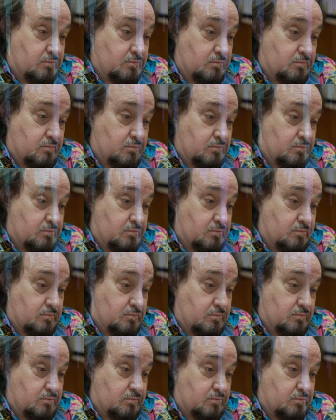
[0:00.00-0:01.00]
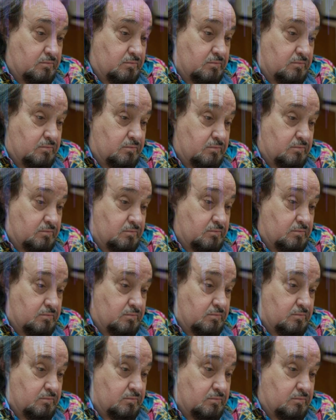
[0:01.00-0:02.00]

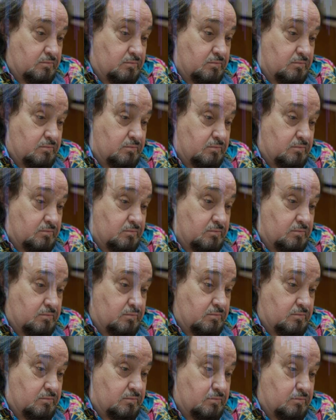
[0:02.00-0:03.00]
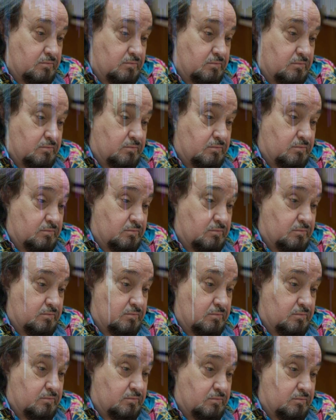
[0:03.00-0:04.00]

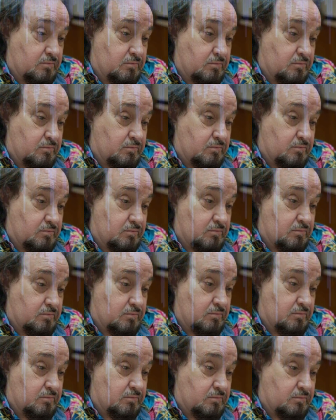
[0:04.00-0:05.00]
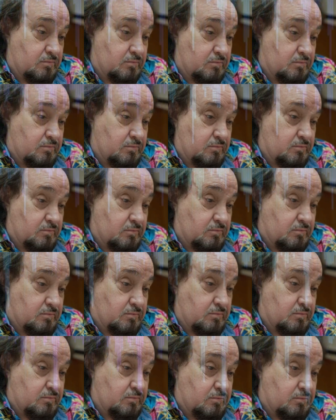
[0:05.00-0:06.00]

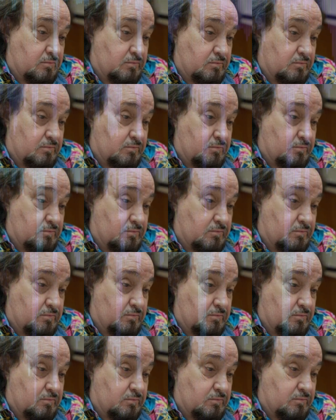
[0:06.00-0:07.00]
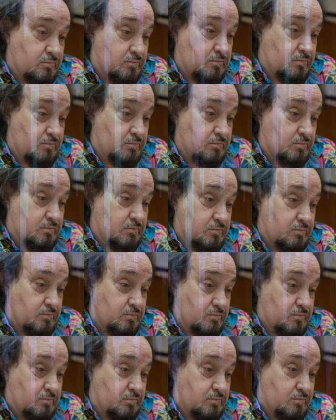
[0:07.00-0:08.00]
The person shown says nothing.